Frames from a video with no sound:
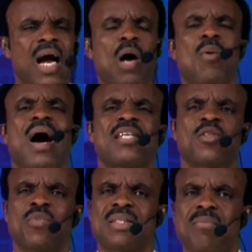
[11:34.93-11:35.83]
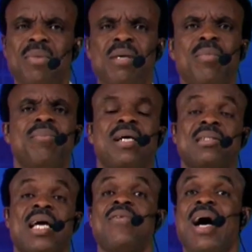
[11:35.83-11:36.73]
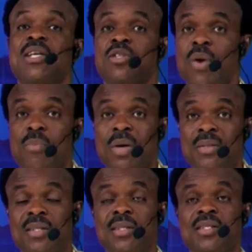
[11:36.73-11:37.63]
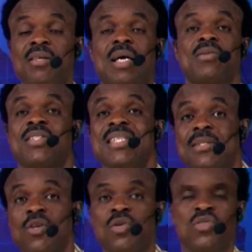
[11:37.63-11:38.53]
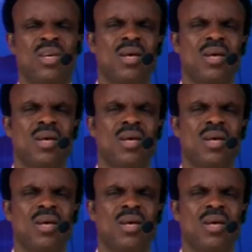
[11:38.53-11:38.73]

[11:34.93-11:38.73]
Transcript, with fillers: Our House of Assembly members, our House of Representatives, our senators,